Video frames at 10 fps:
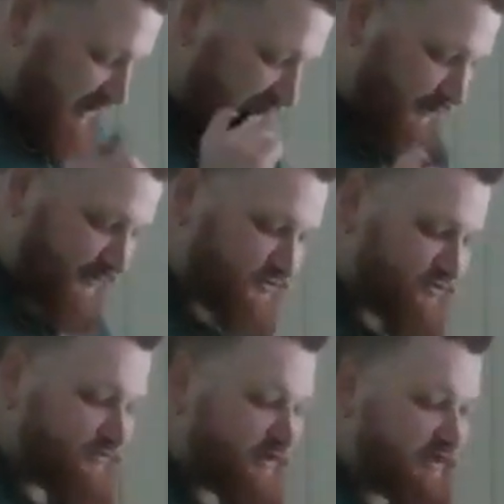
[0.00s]

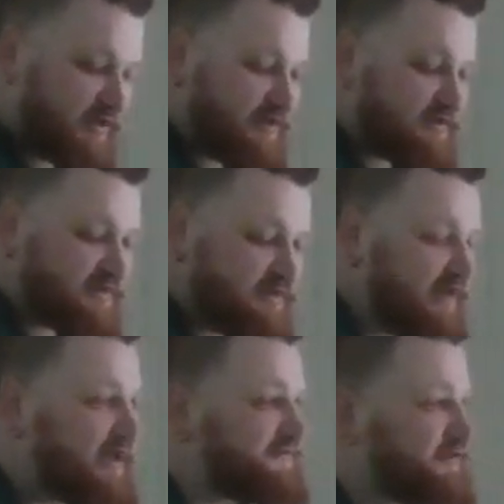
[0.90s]
Opportunities
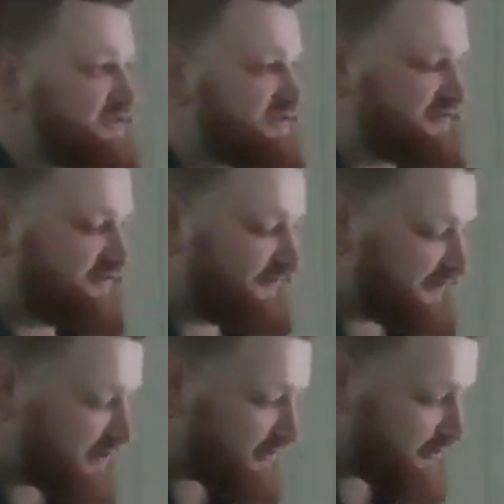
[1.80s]
not for us to
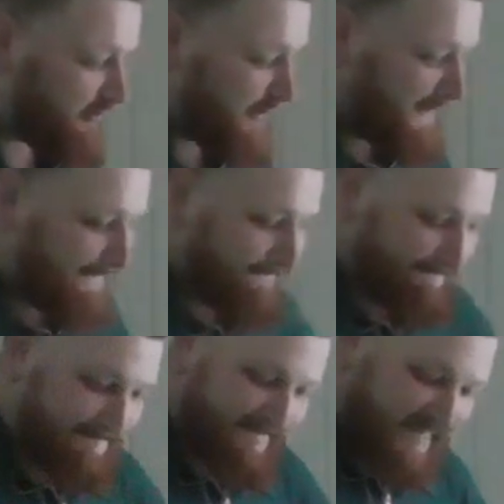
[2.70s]
fail,
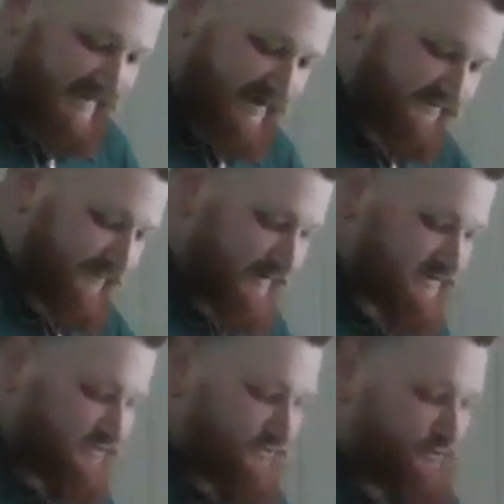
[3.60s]
not for
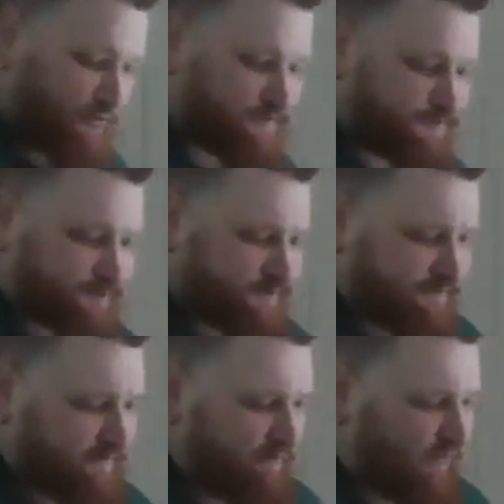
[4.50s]
us to
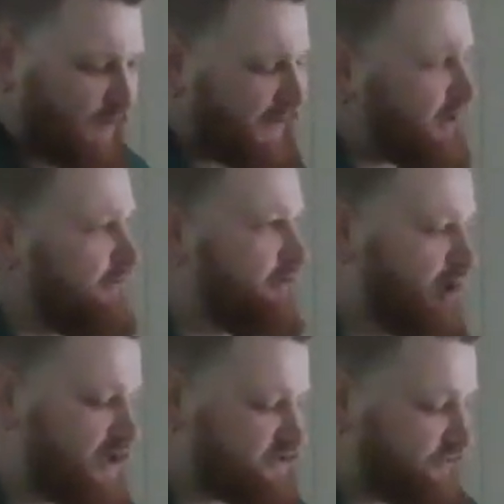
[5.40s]
become
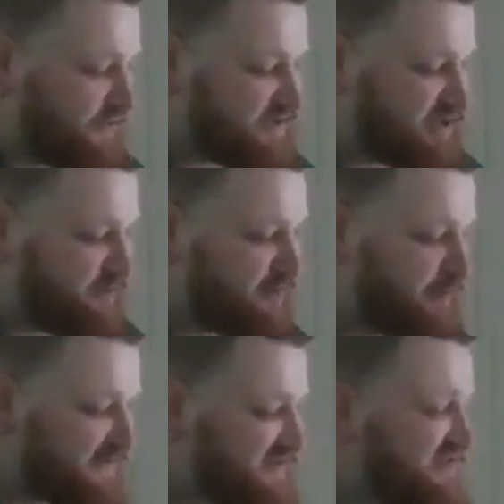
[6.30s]
lost or to
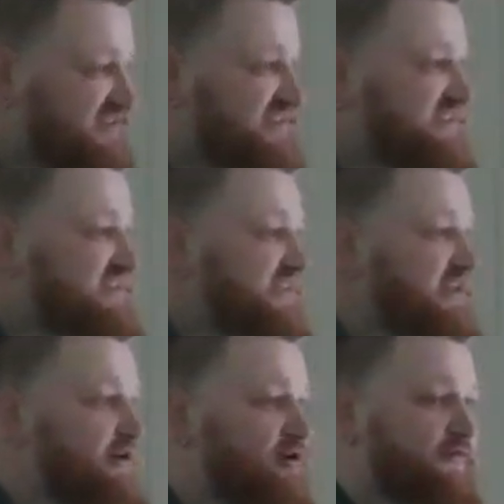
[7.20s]
stumble, but to
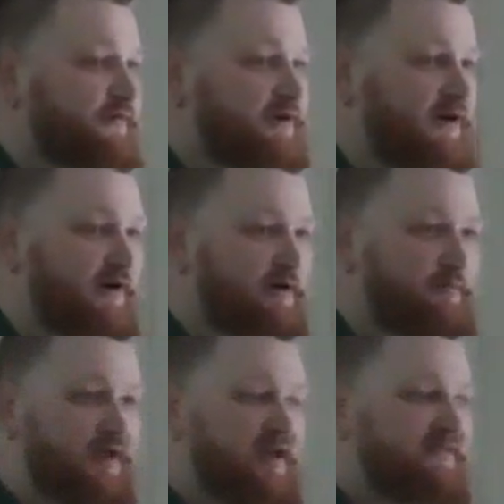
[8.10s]
succeed,
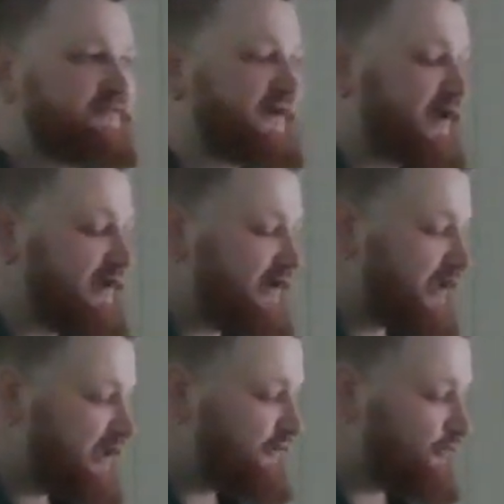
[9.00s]
overcome, find,
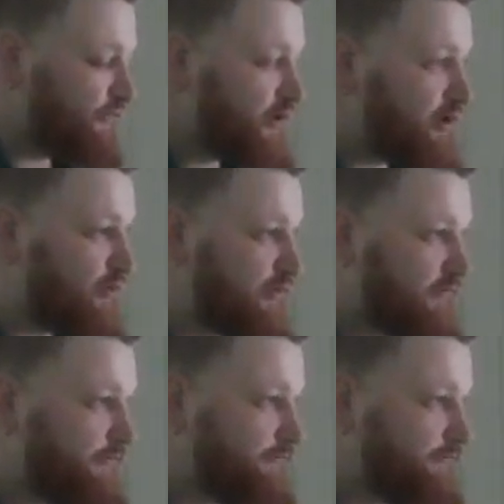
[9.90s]
and grow.